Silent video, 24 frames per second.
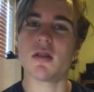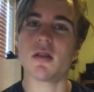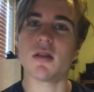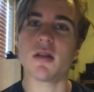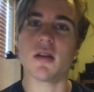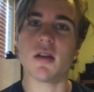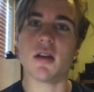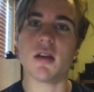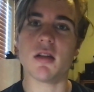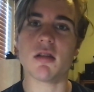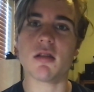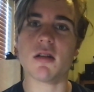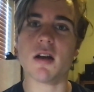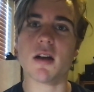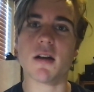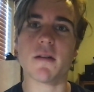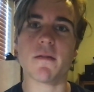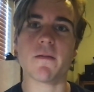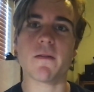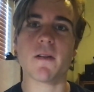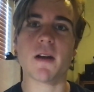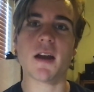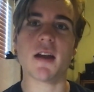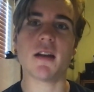He's not
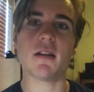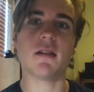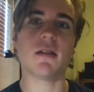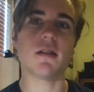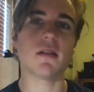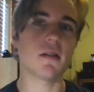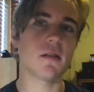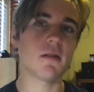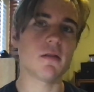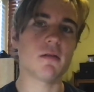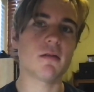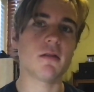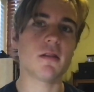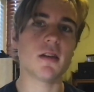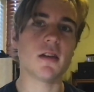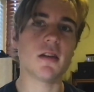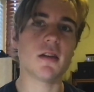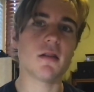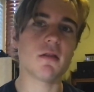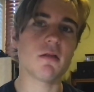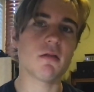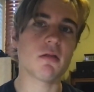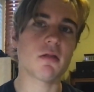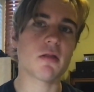afraid to
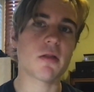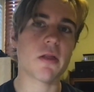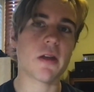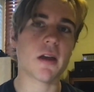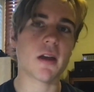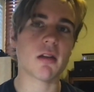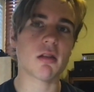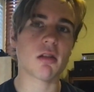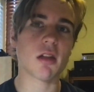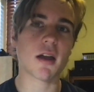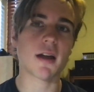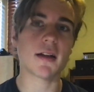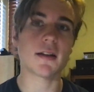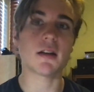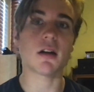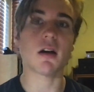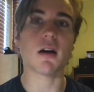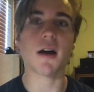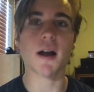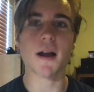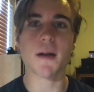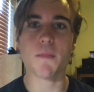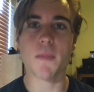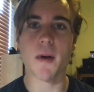use things like a
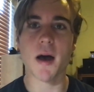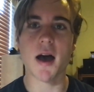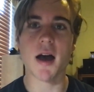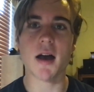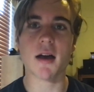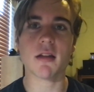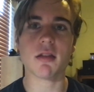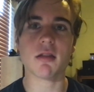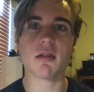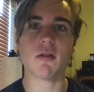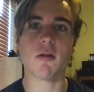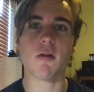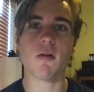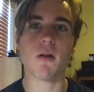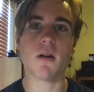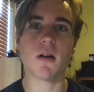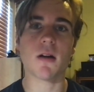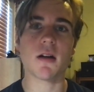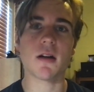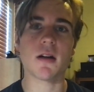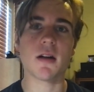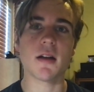talk box or